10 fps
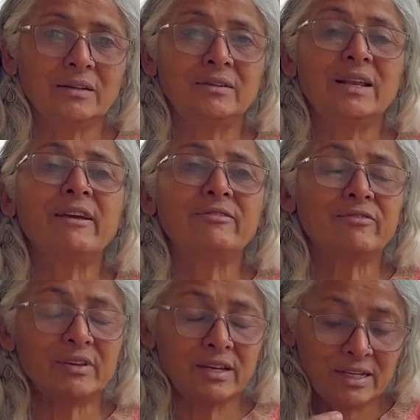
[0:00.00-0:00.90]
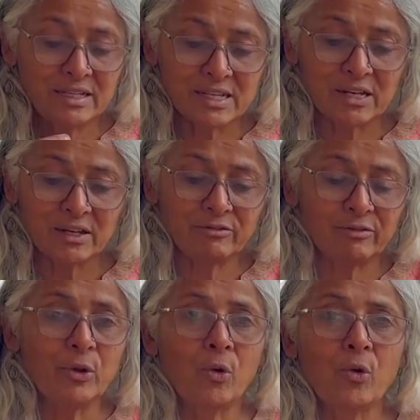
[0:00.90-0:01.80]
life is in a
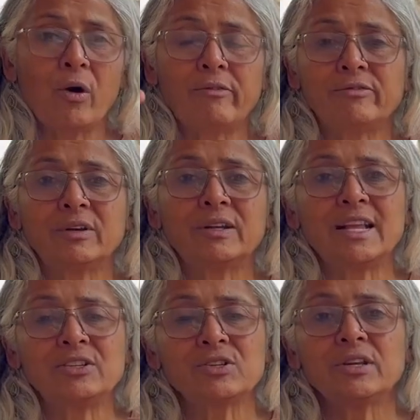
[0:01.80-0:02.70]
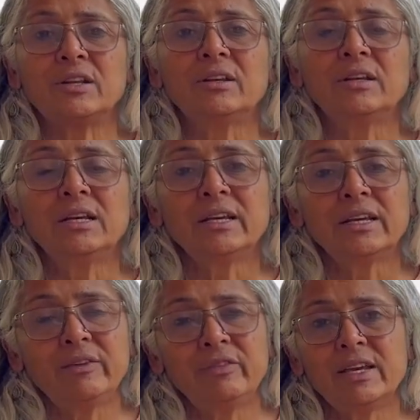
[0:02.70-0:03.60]
flow of natural
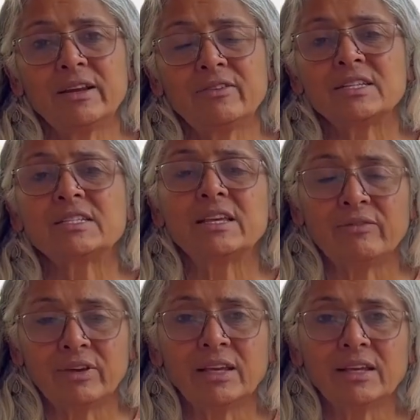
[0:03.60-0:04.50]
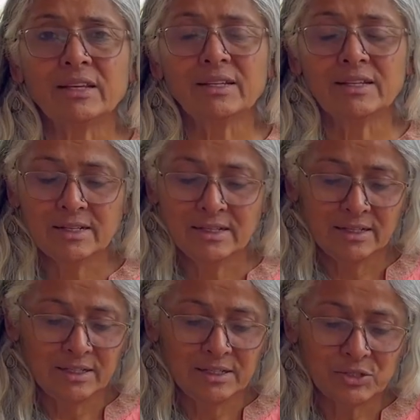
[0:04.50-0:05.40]
giving and receiving.
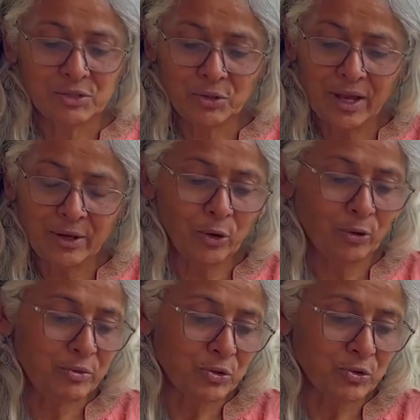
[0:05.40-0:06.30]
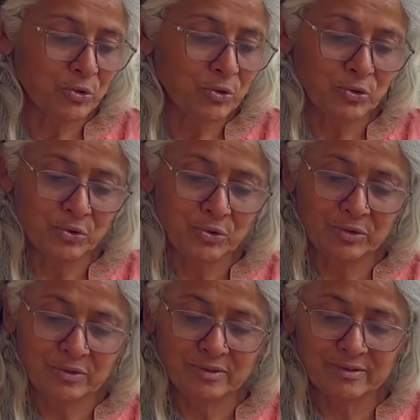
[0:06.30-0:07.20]
So I hope
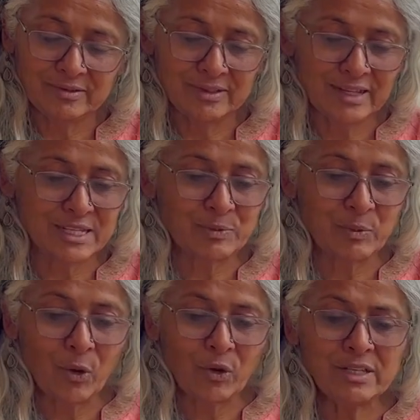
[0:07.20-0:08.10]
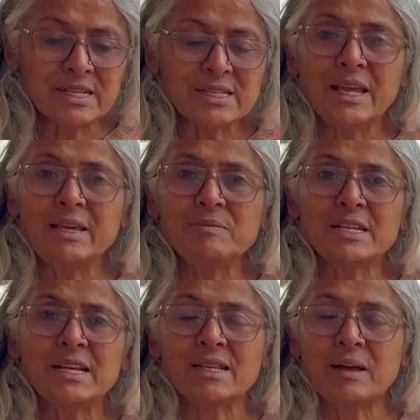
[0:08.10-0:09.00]
you explore this
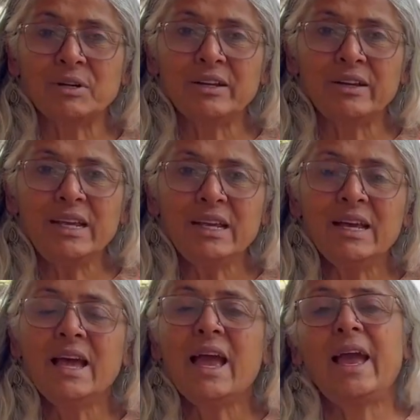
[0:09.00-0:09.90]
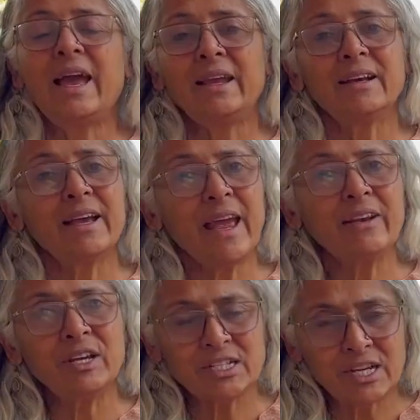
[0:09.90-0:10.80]
Ahimsa Saamagri, and again
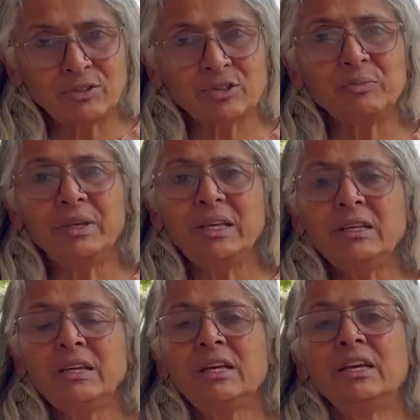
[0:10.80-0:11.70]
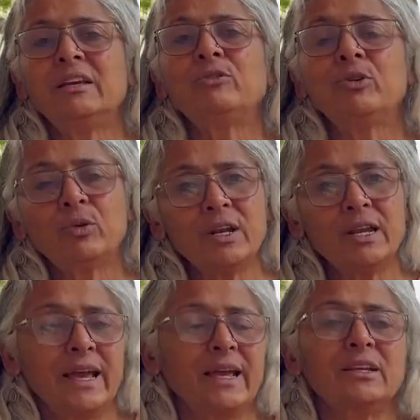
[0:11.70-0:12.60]
reach out to me if you would
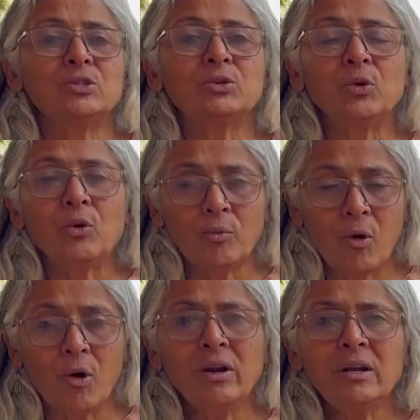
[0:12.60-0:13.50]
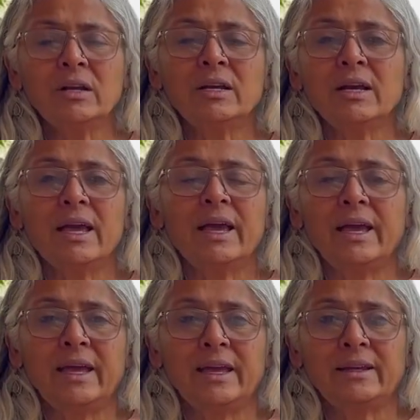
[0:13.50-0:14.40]
like to know more,
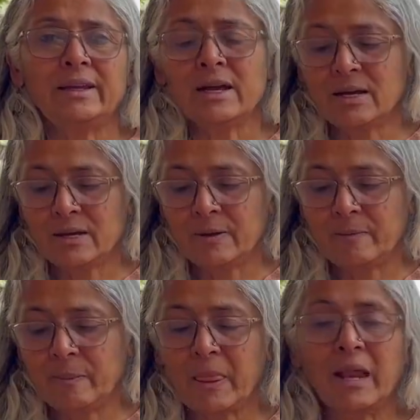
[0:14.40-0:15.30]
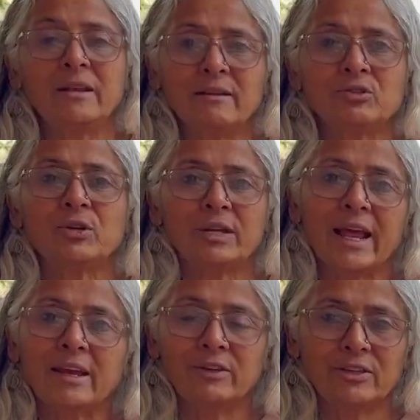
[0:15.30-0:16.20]
and I'd love to
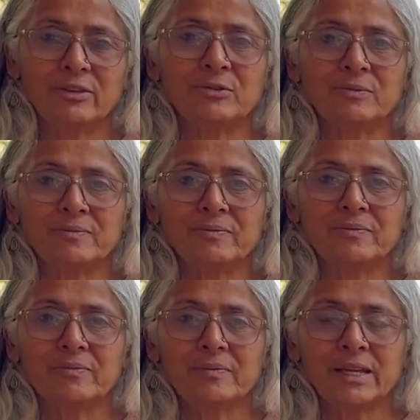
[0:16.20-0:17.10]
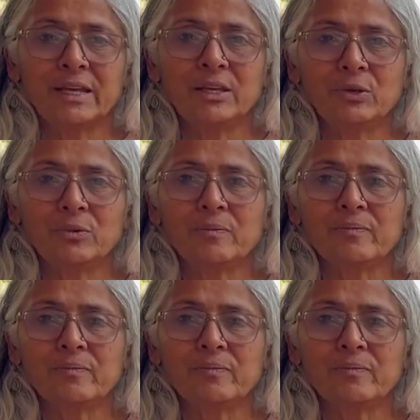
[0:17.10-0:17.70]
connect with you. Thank you.